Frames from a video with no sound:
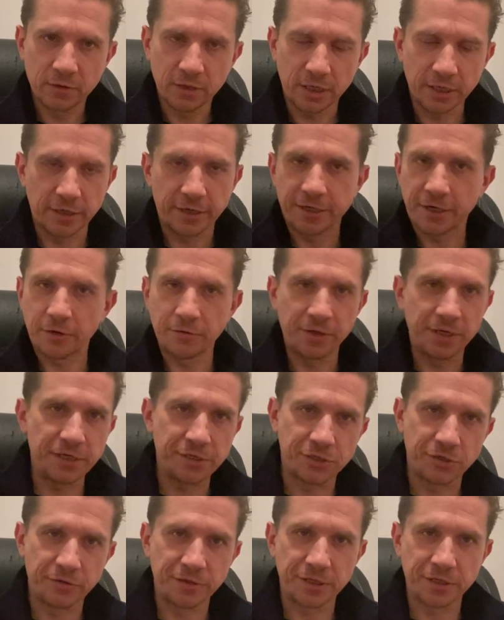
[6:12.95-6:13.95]
and I don't think
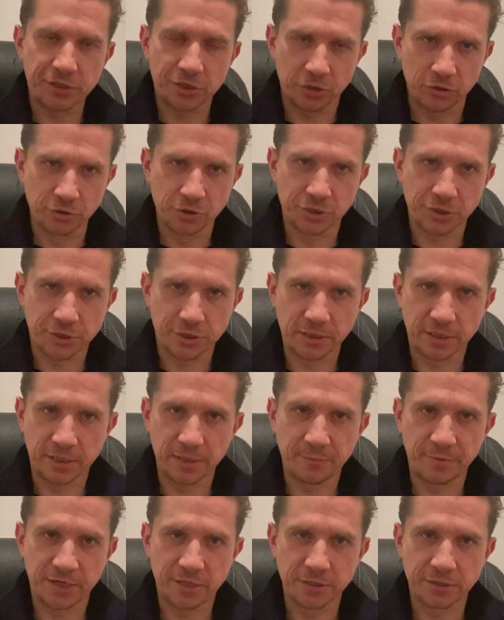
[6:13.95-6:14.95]
he's doing this consciously
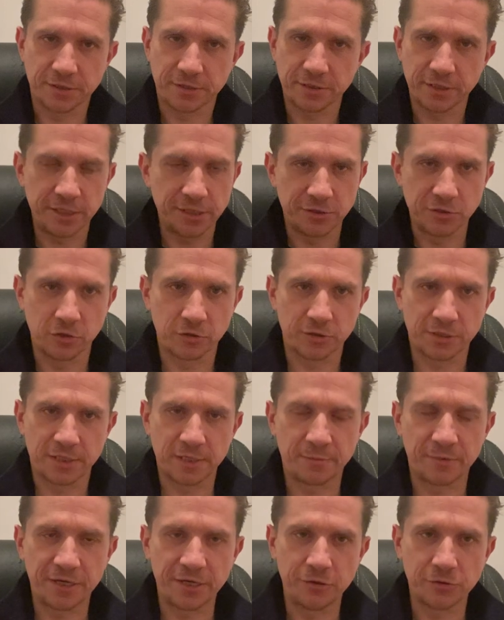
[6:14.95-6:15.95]
because he's not
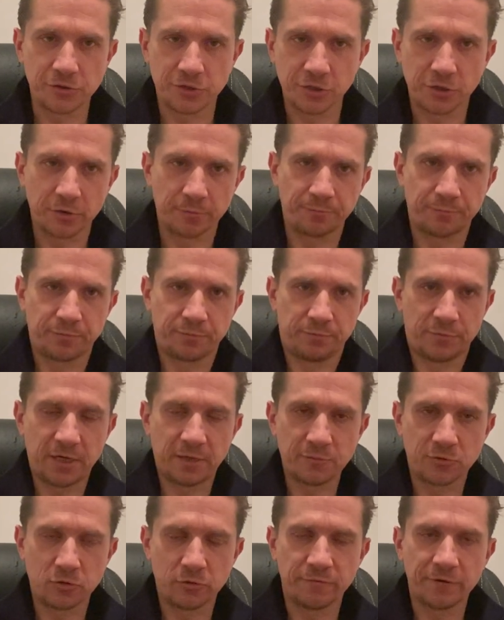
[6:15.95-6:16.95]
somebody who's going to
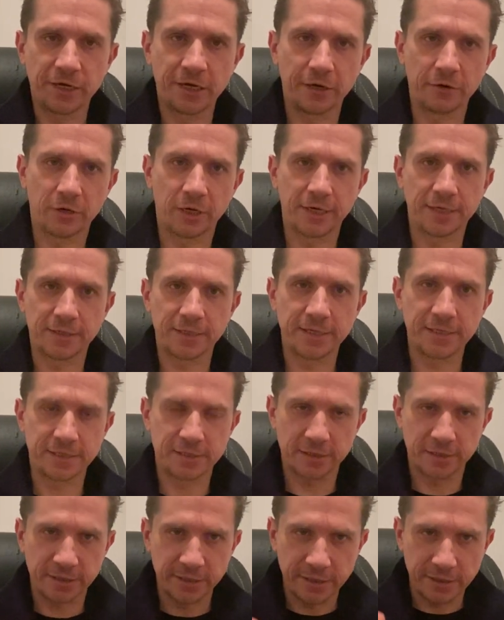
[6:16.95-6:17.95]
come to a video like this.